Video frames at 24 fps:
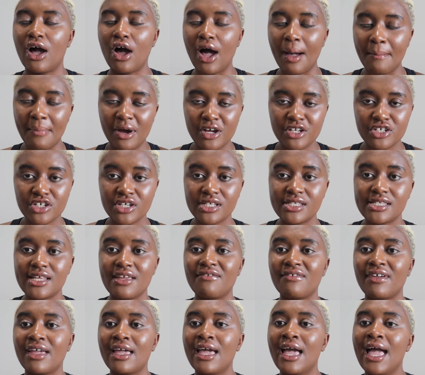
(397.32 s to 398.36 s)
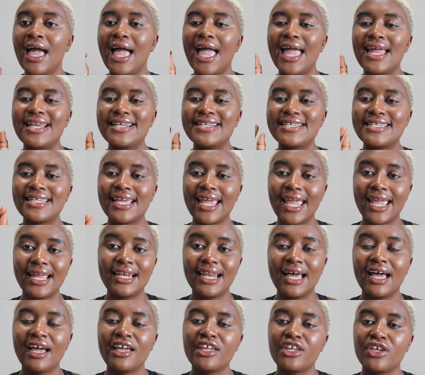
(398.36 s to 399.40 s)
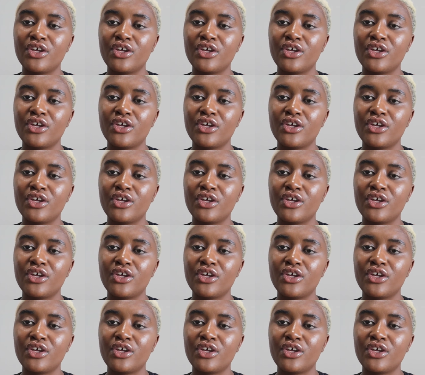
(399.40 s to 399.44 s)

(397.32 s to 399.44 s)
about your CV and tailor